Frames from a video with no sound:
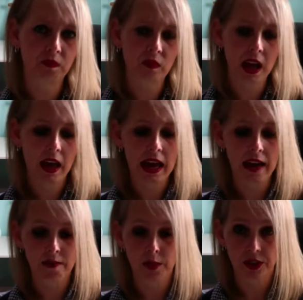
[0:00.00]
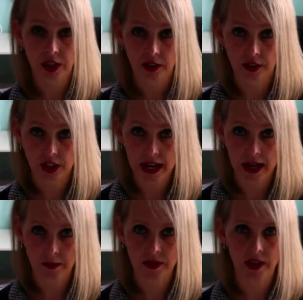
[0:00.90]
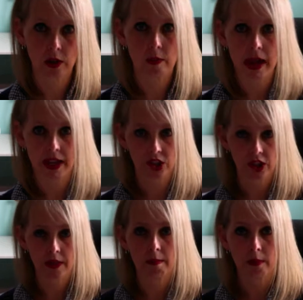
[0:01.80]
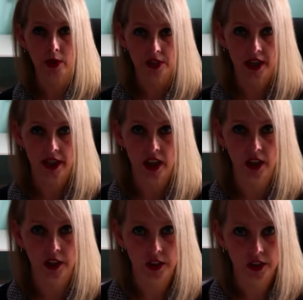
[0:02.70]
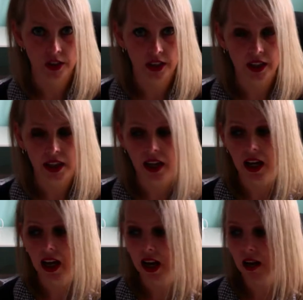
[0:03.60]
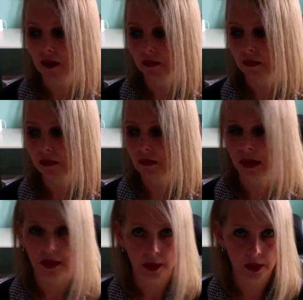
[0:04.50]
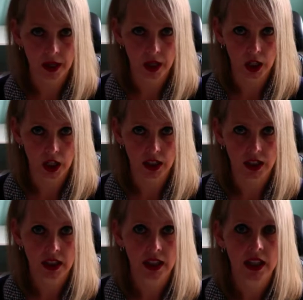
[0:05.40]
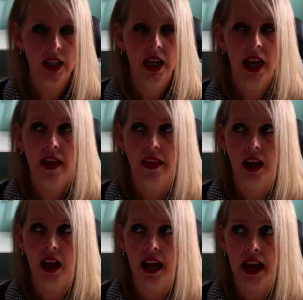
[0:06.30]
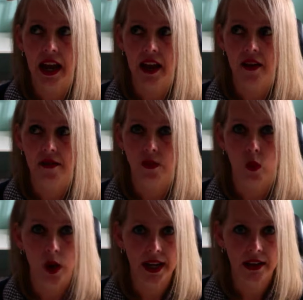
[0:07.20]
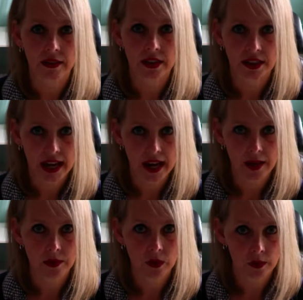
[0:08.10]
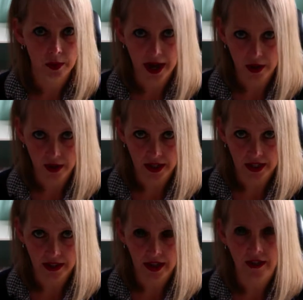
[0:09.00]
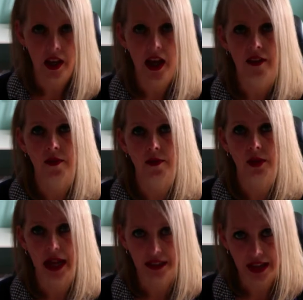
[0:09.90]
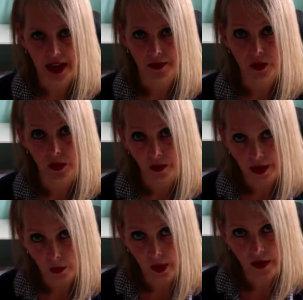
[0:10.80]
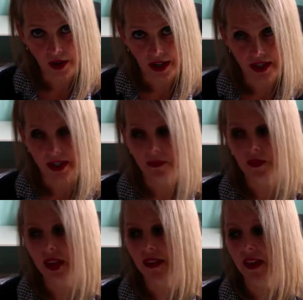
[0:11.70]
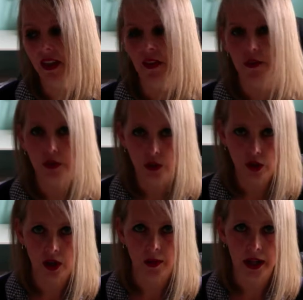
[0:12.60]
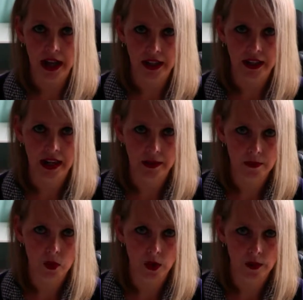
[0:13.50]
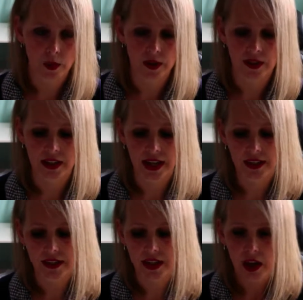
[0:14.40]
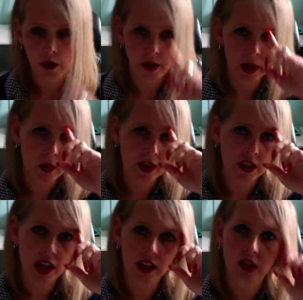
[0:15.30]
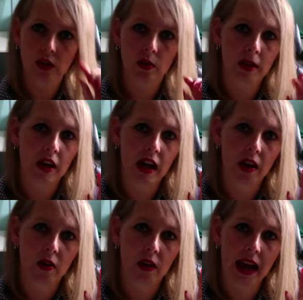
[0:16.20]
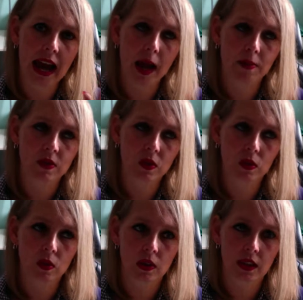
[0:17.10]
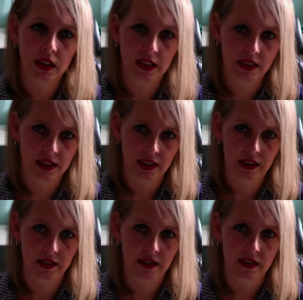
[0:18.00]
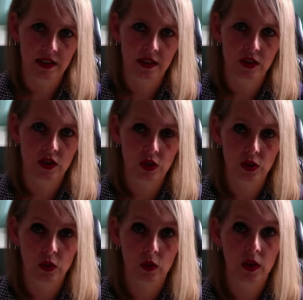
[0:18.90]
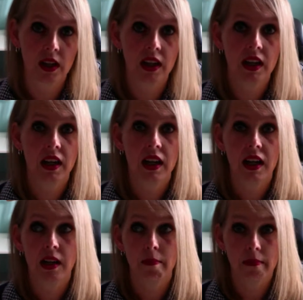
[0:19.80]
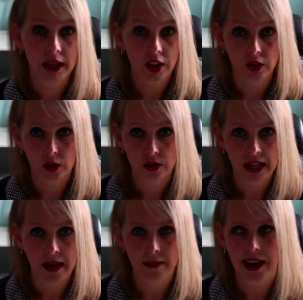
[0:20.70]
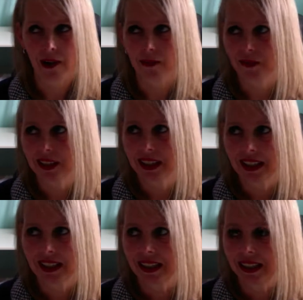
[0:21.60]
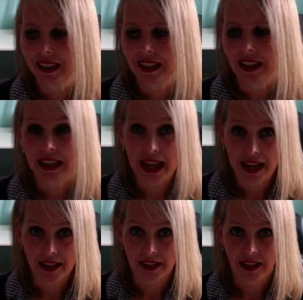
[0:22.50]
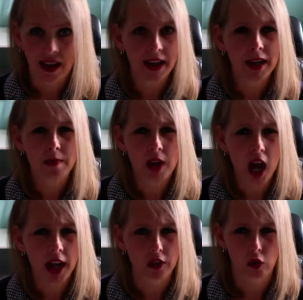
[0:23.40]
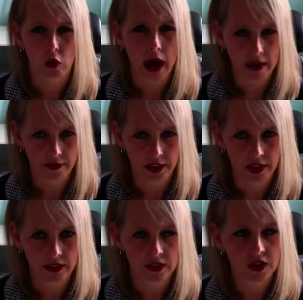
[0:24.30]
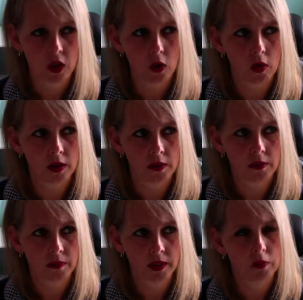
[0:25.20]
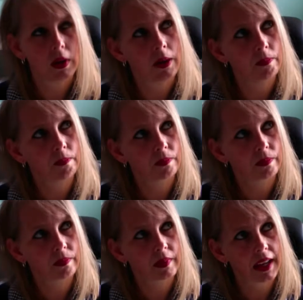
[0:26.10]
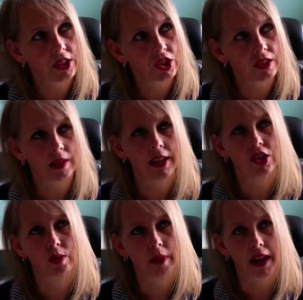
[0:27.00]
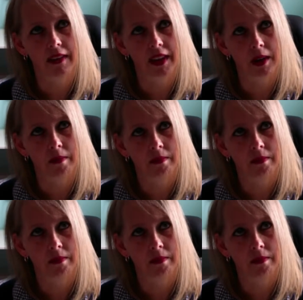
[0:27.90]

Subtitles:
I'll have multicolored tabs that'll match the multicolored monthly planner. And then I'll have white tabs with black writing, and I'll have black tabs with white writing. And then in the future, I'll be adding more and more designs. But I want to talk to you about how absolutely easy it is to make your own tab. Now, again, I am not crafty. So, well, I should back that up.